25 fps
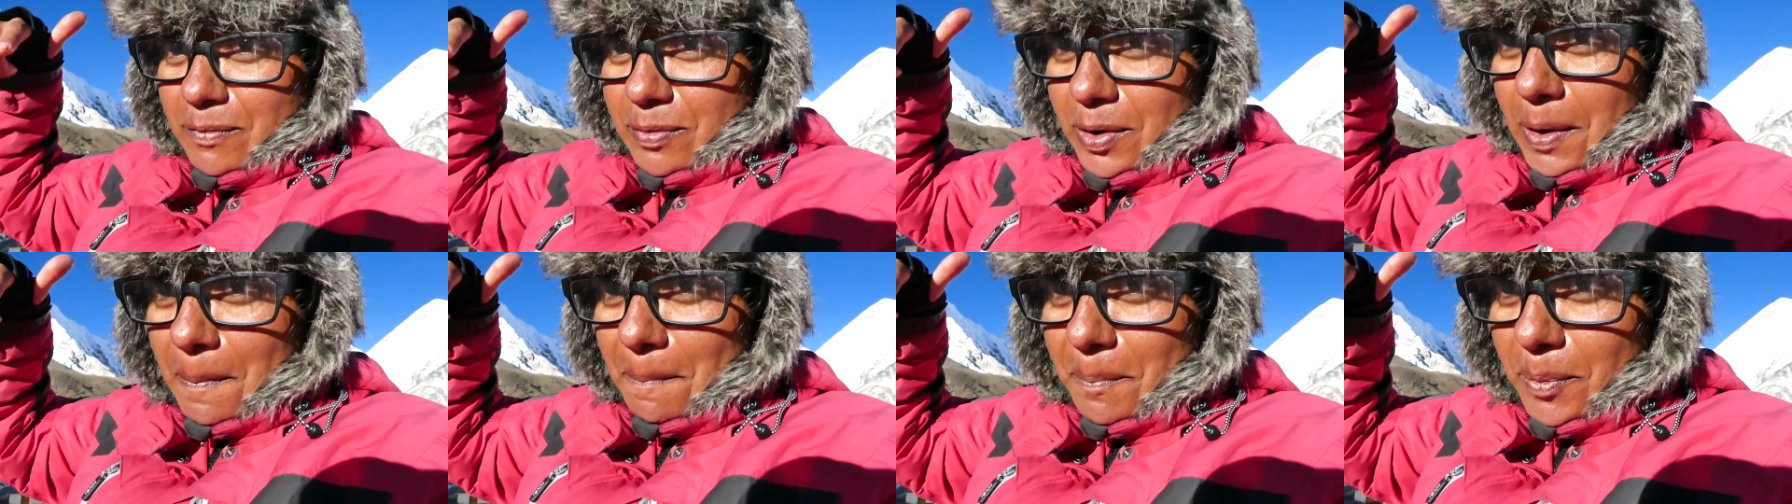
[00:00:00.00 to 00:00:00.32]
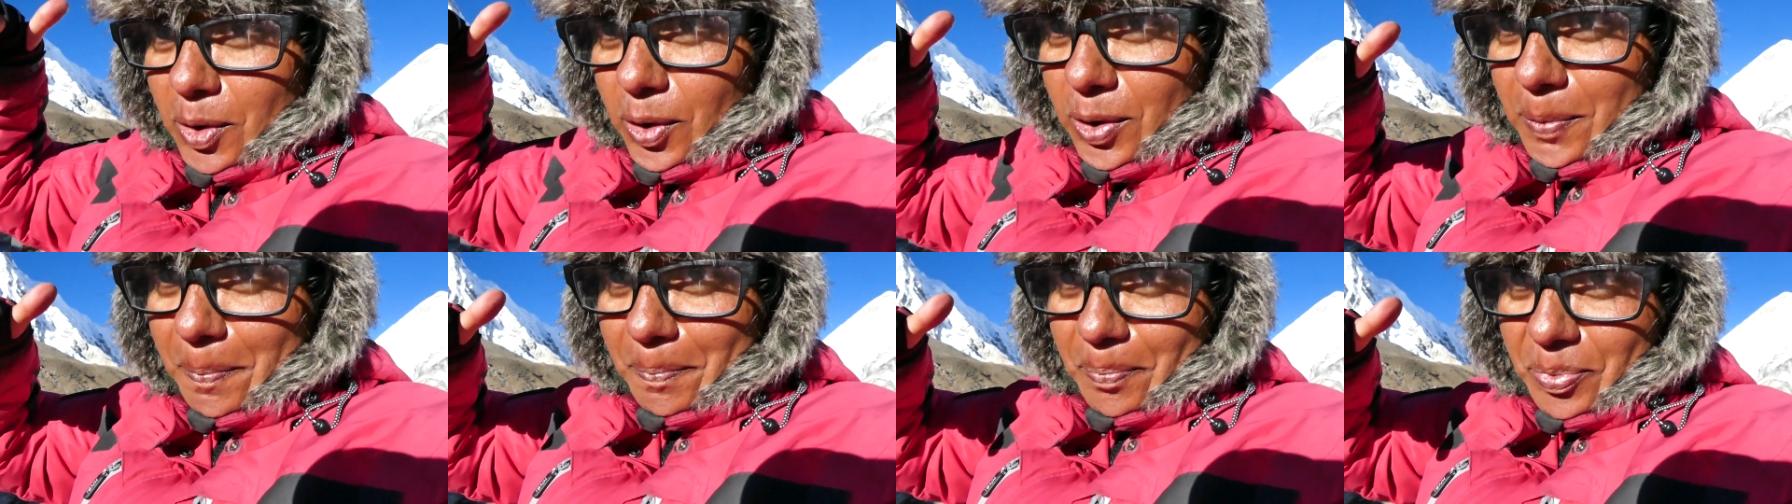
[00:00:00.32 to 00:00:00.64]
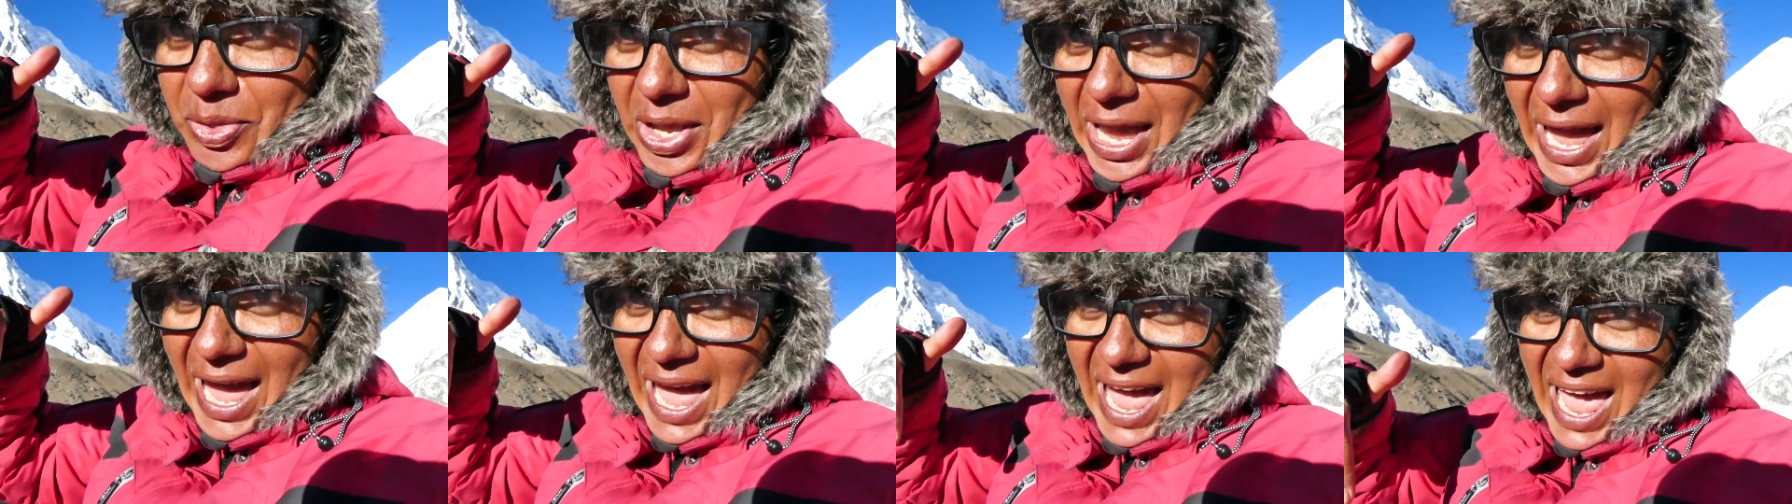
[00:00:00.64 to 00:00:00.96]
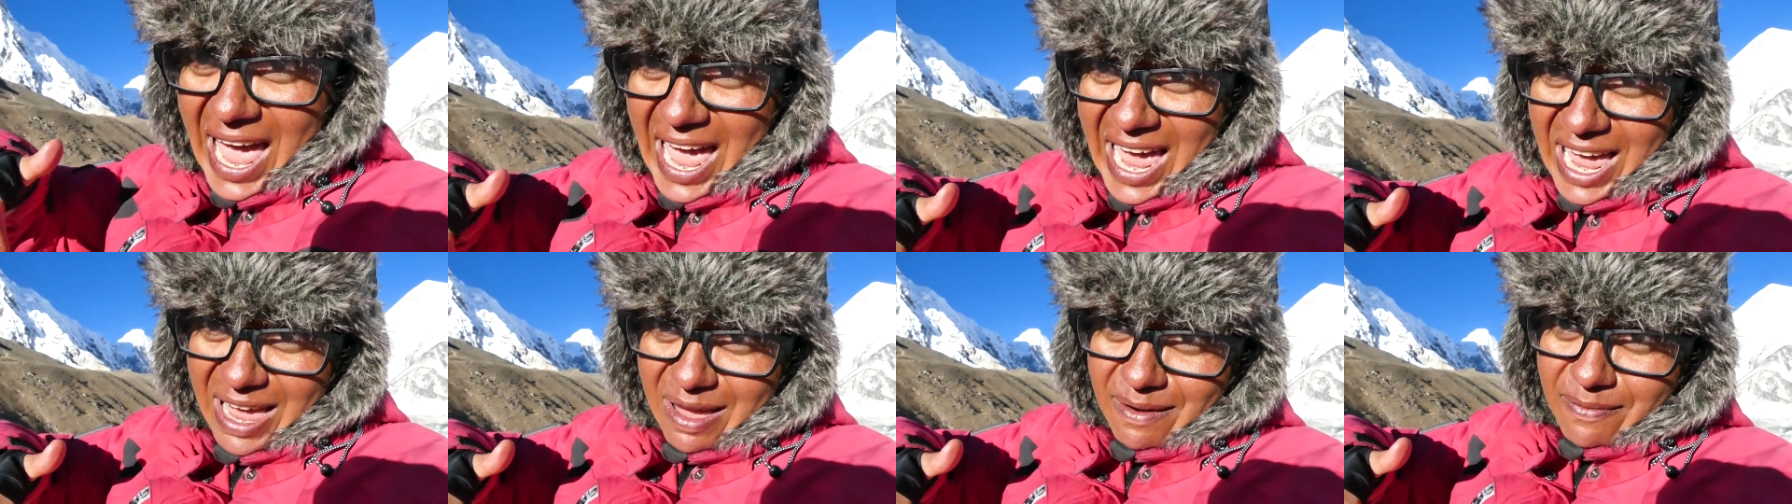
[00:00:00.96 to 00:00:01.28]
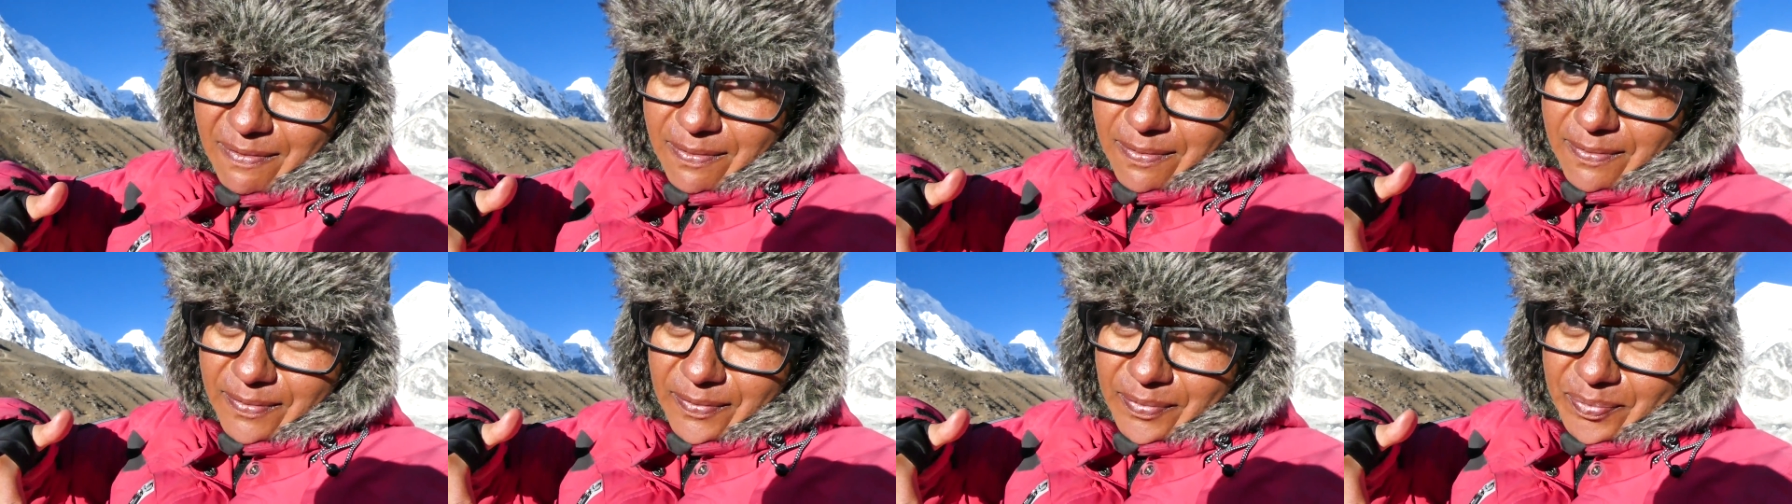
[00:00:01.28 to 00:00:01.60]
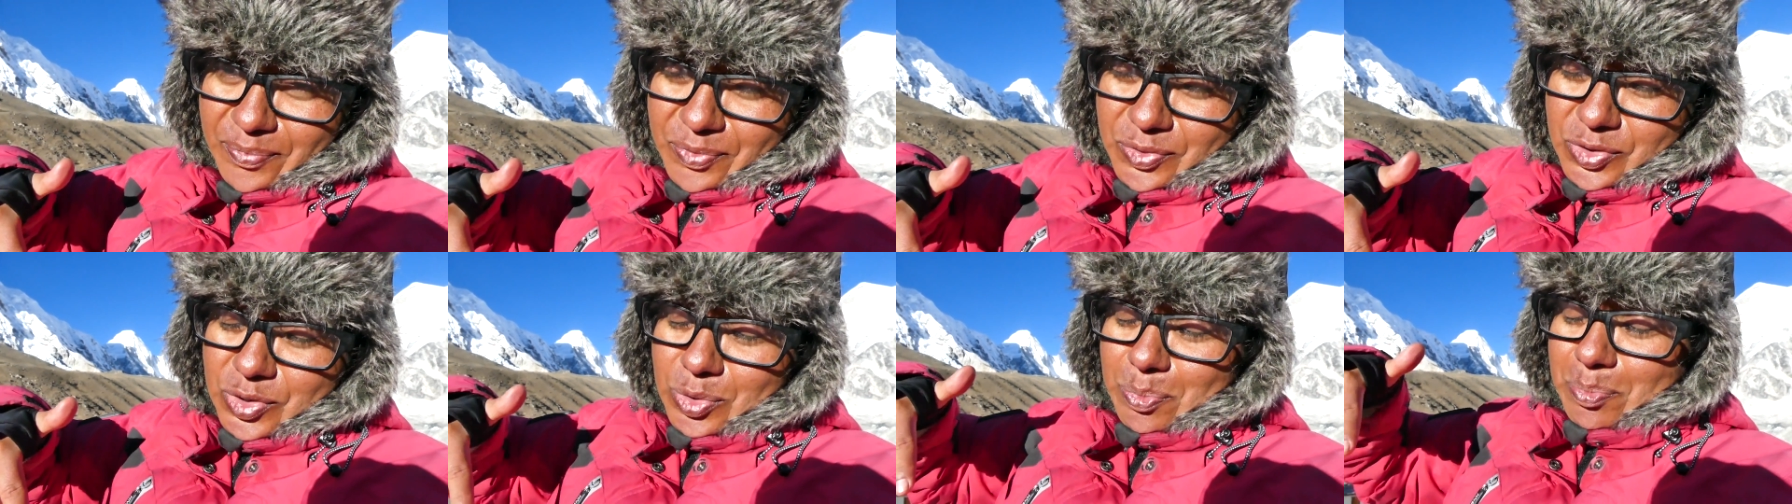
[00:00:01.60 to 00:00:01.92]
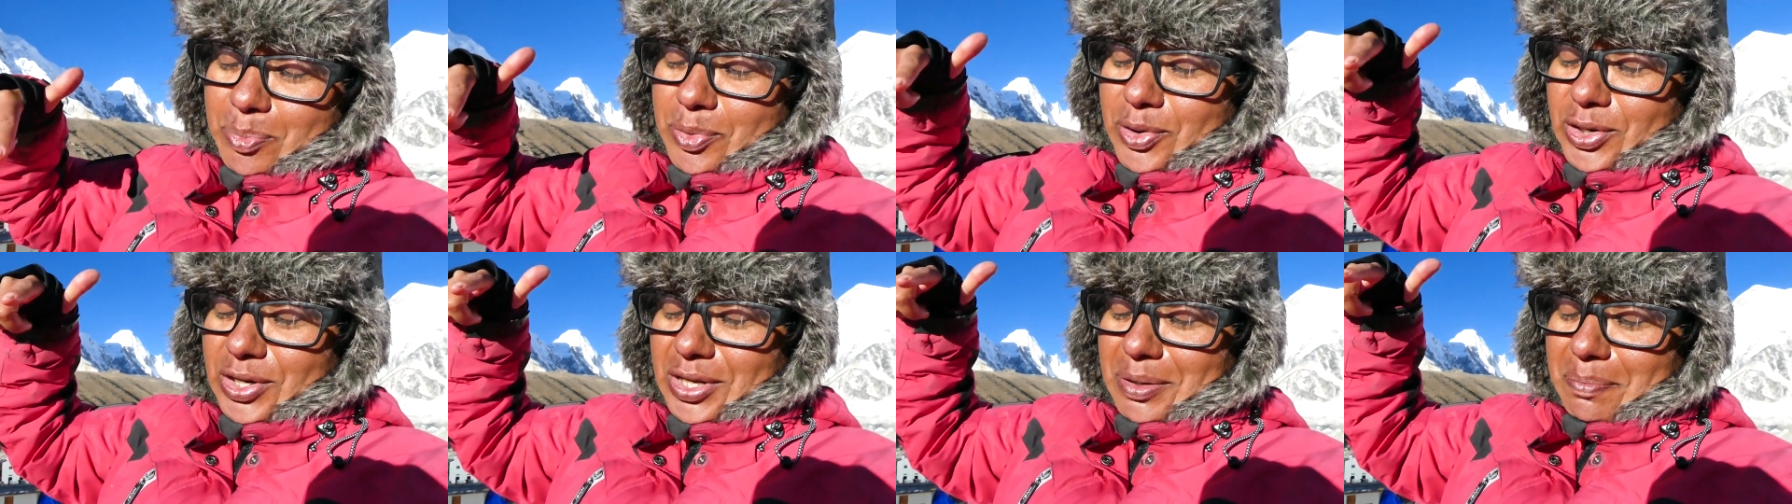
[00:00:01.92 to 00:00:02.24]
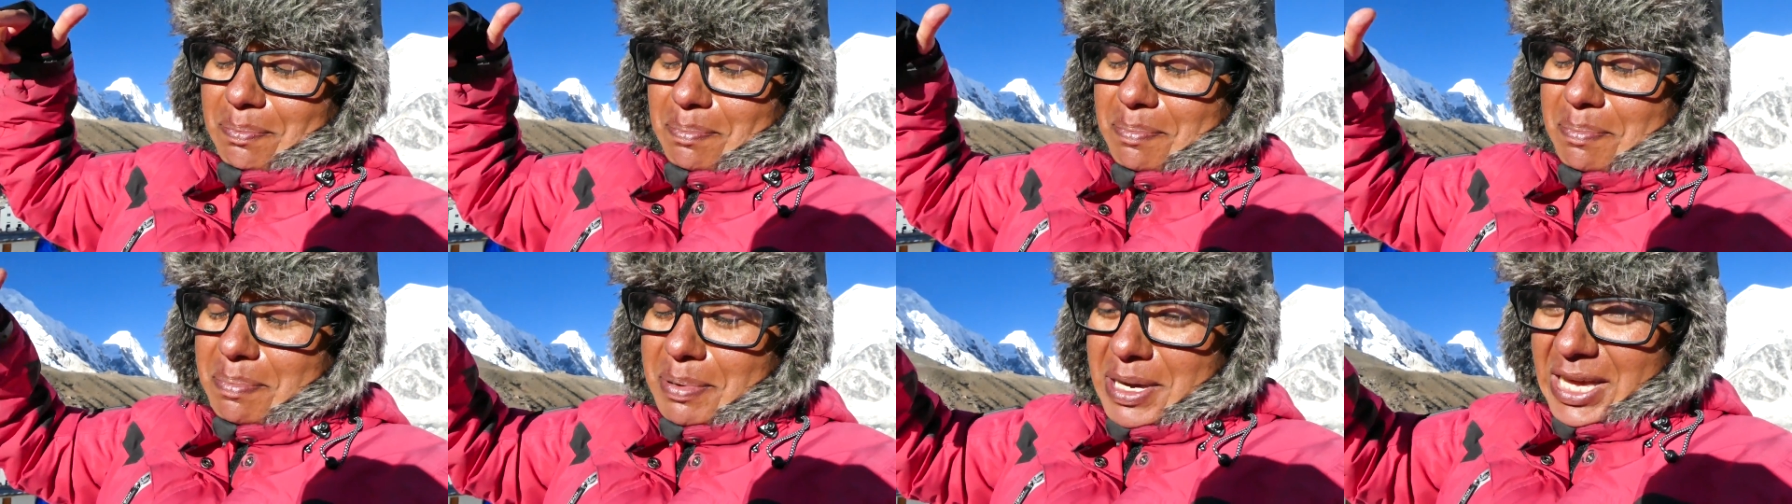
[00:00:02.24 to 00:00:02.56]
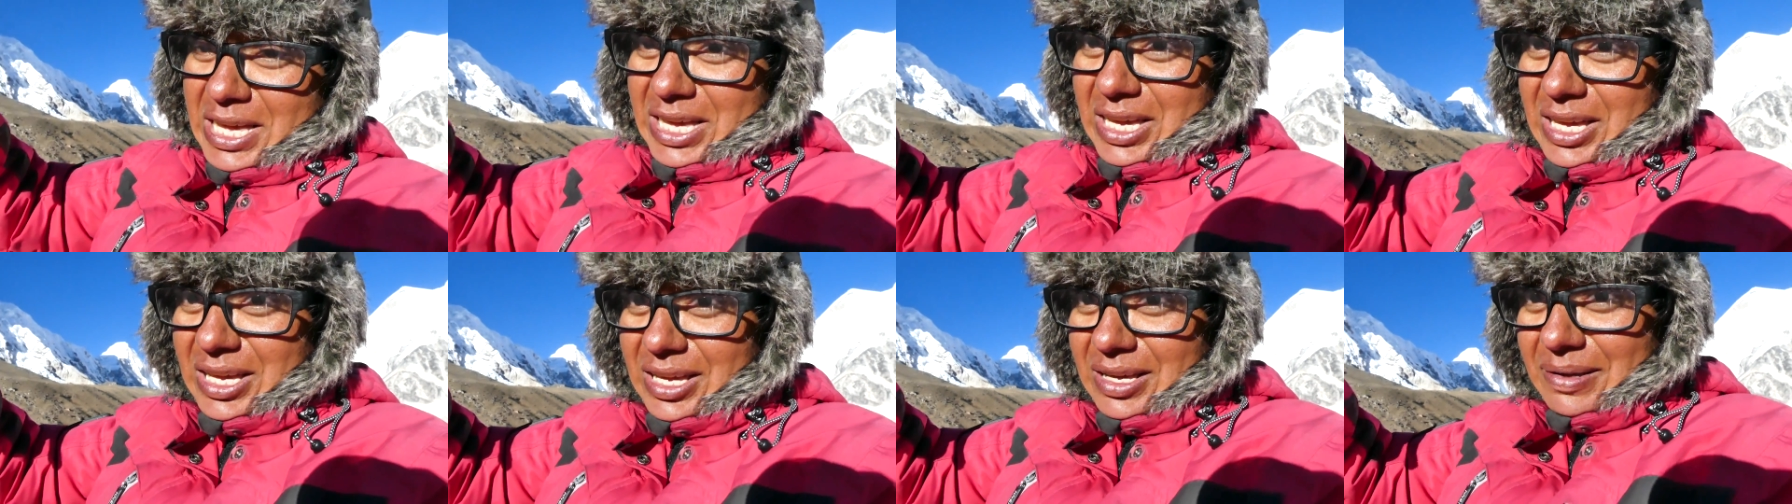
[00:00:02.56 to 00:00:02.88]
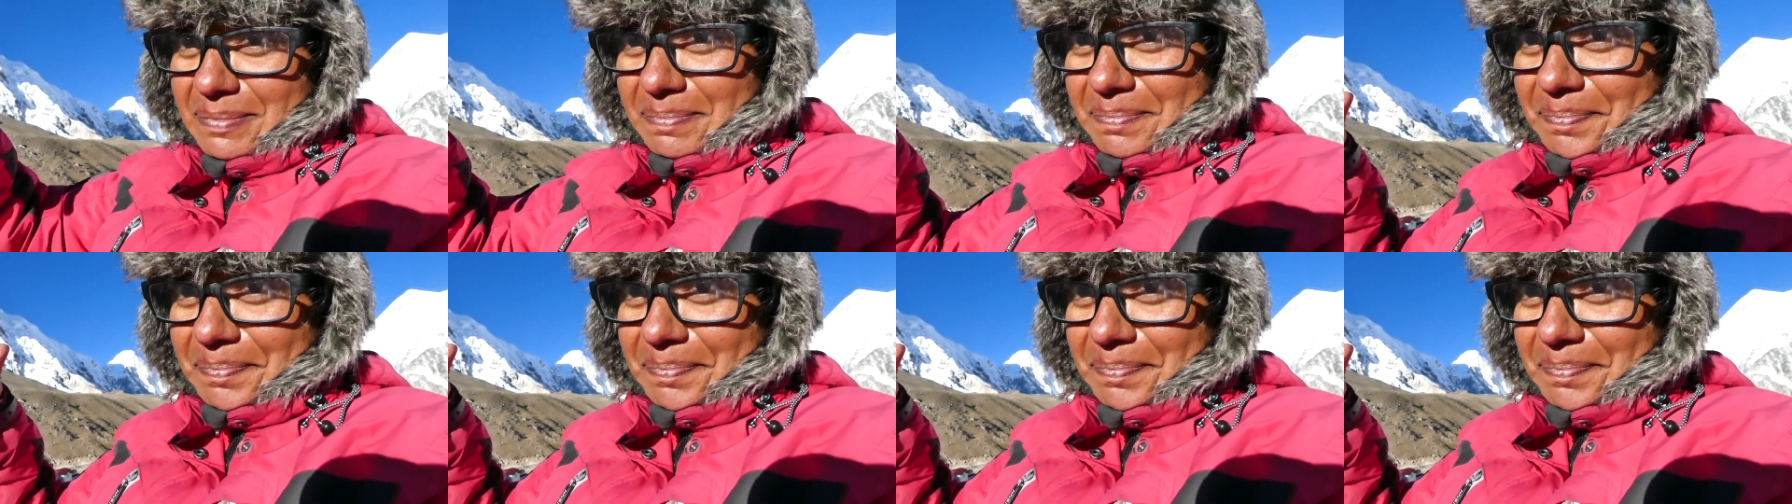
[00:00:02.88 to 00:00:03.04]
from point A to point B.